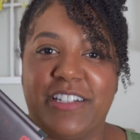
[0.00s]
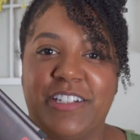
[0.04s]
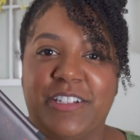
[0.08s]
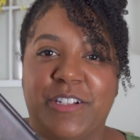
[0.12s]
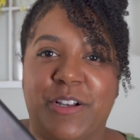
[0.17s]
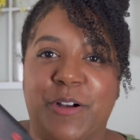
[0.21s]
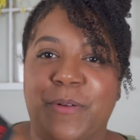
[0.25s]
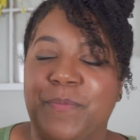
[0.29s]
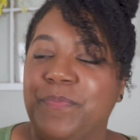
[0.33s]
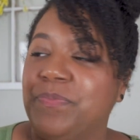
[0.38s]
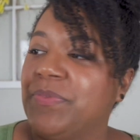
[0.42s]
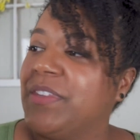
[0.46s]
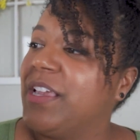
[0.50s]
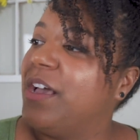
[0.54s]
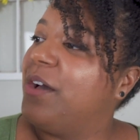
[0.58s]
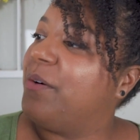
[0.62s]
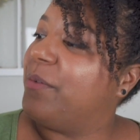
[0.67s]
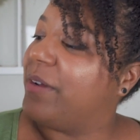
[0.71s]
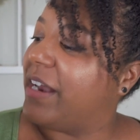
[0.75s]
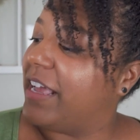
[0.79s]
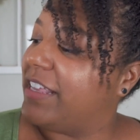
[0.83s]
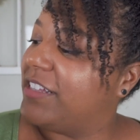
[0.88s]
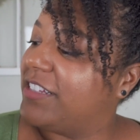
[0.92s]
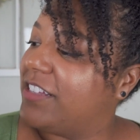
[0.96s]
So
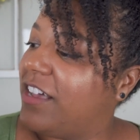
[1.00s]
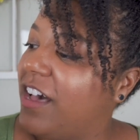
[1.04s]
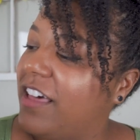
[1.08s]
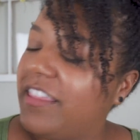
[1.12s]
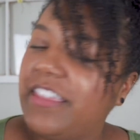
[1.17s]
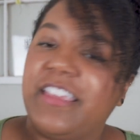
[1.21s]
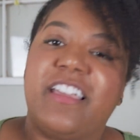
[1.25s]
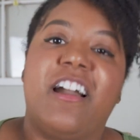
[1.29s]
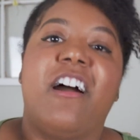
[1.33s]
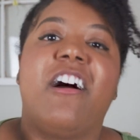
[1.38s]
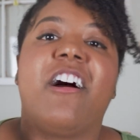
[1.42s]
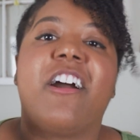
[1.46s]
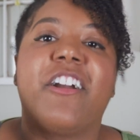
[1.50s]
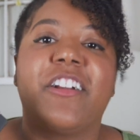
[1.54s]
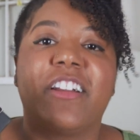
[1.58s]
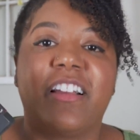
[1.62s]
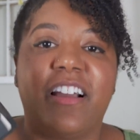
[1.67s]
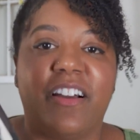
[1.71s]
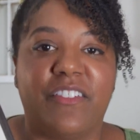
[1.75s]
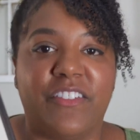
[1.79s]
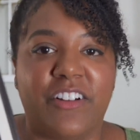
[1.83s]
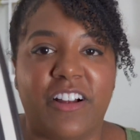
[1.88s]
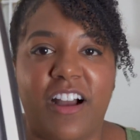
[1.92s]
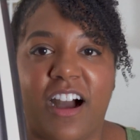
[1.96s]
when I saw the
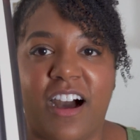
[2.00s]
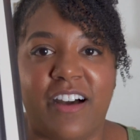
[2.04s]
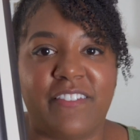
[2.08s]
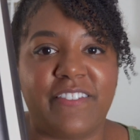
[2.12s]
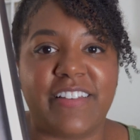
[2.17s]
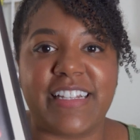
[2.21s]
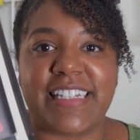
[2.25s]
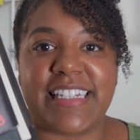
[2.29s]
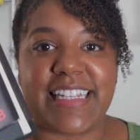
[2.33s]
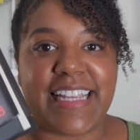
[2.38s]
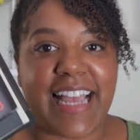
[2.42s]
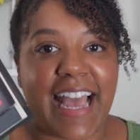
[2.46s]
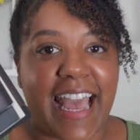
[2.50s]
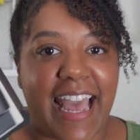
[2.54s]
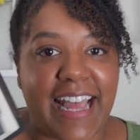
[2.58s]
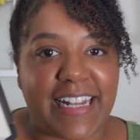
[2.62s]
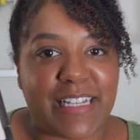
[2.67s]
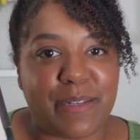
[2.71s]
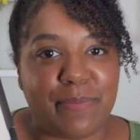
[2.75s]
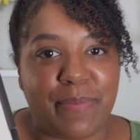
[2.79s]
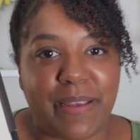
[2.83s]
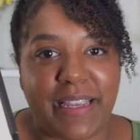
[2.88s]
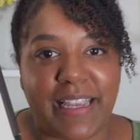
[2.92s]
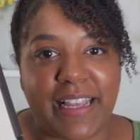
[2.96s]
hardcover, obviously I had
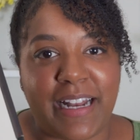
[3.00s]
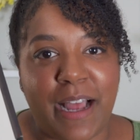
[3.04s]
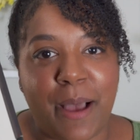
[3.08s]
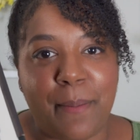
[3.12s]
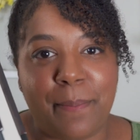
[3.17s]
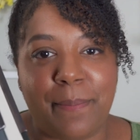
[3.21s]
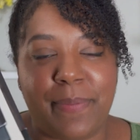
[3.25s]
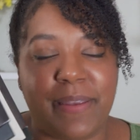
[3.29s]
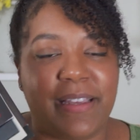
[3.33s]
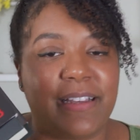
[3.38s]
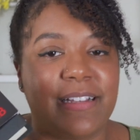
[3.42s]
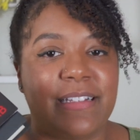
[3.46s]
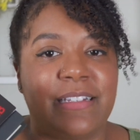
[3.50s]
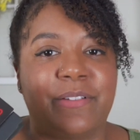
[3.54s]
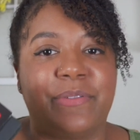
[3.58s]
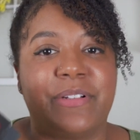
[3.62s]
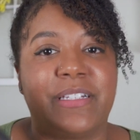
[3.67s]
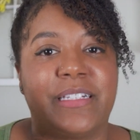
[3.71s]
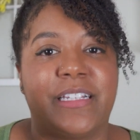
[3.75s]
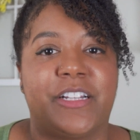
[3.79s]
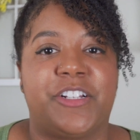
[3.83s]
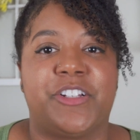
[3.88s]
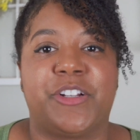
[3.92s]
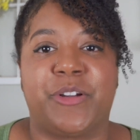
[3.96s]
to pick it up because it
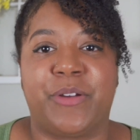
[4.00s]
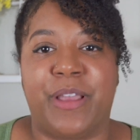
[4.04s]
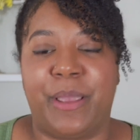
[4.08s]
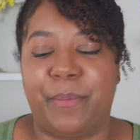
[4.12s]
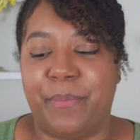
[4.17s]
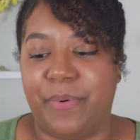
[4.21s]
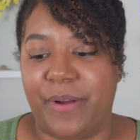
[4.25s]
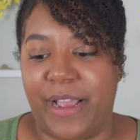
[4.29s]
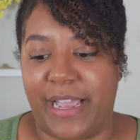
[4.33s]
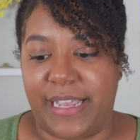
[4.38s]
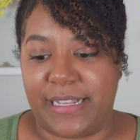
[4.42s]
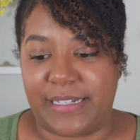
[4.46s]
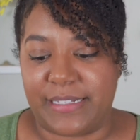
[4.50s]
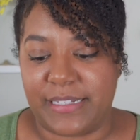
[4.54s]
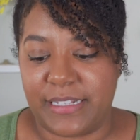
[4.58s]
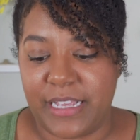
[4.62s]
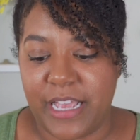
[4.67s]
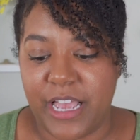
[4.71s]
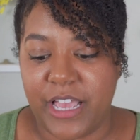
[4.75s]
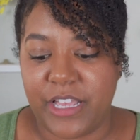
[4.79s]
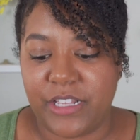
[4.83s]
was such a great price.